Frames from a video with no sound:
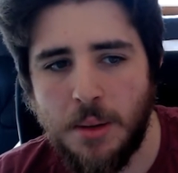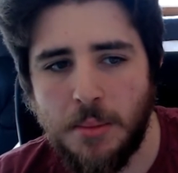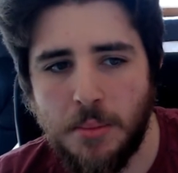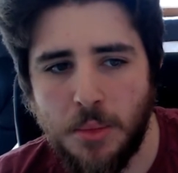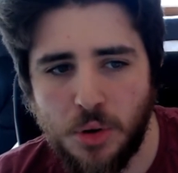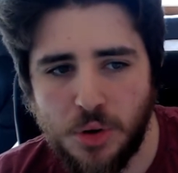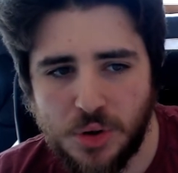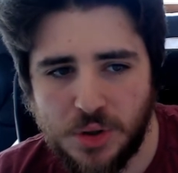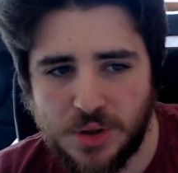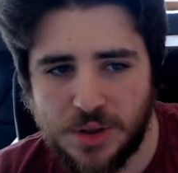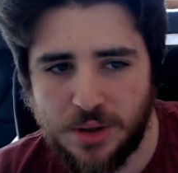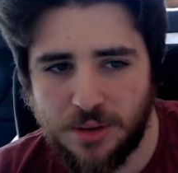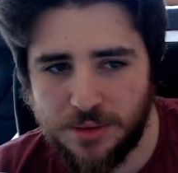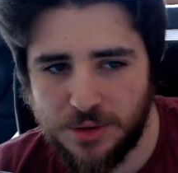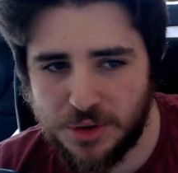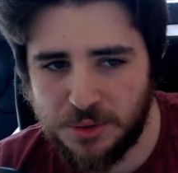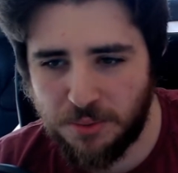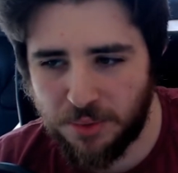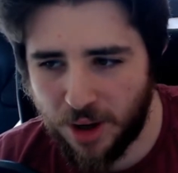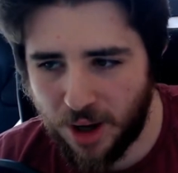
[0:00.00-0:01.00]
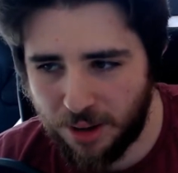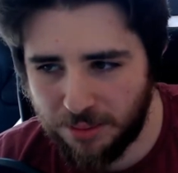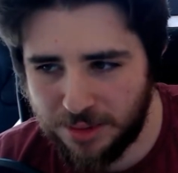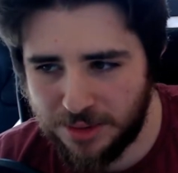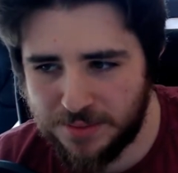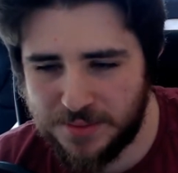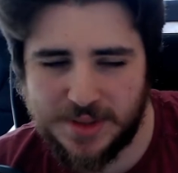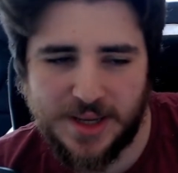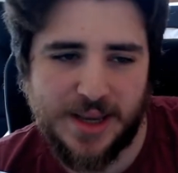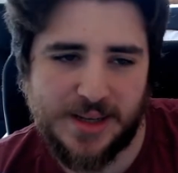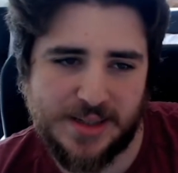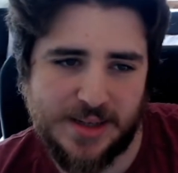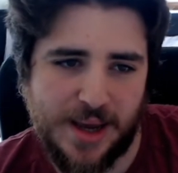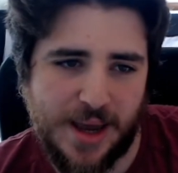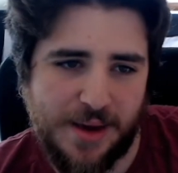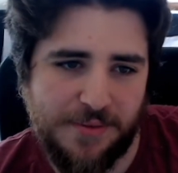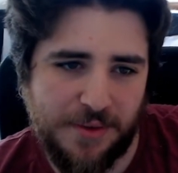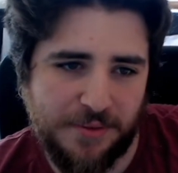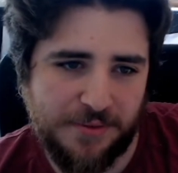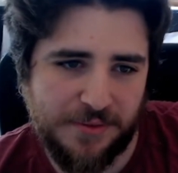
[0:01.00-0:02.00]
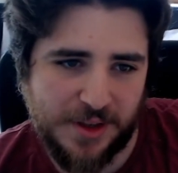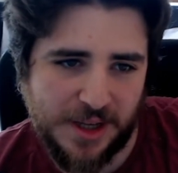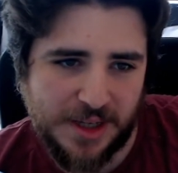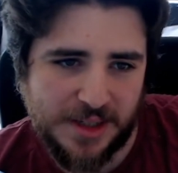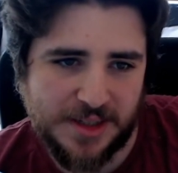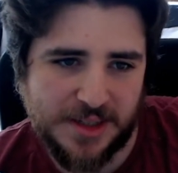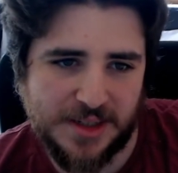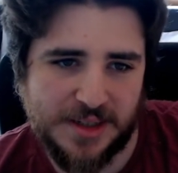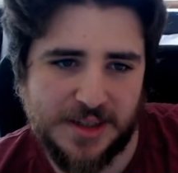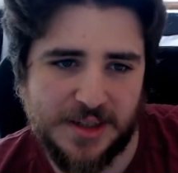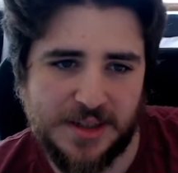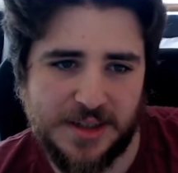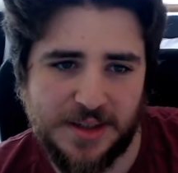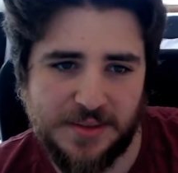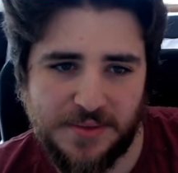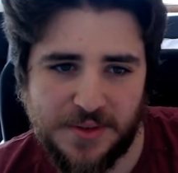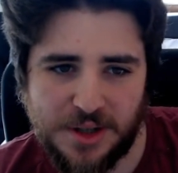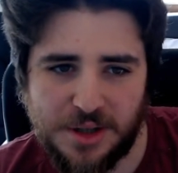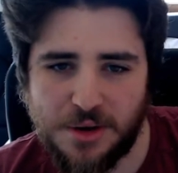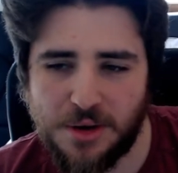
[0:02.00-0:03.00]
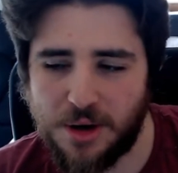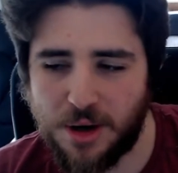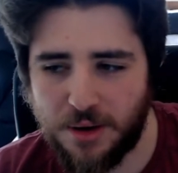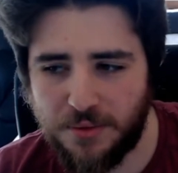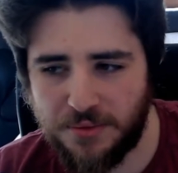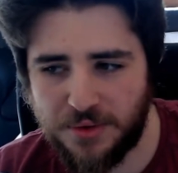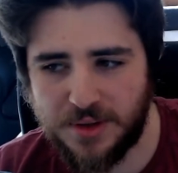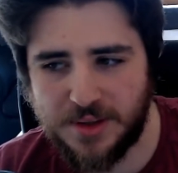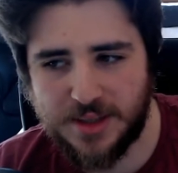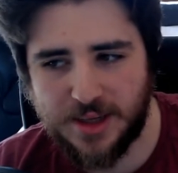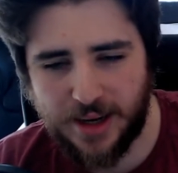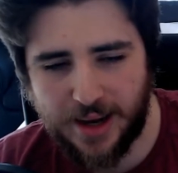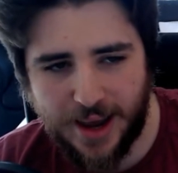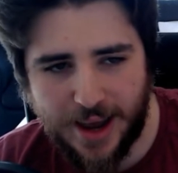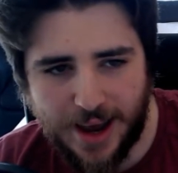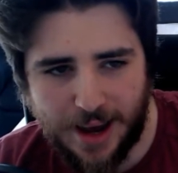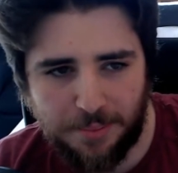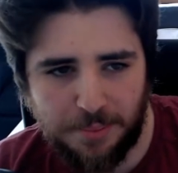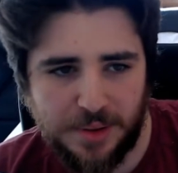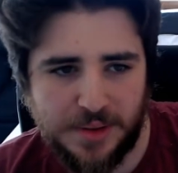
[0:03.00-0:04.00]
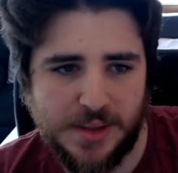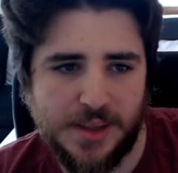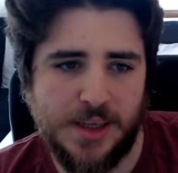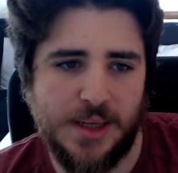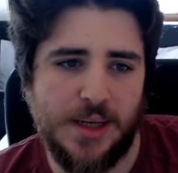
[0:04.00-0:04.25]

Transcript: more serious problems have afflicted the video conferencing app.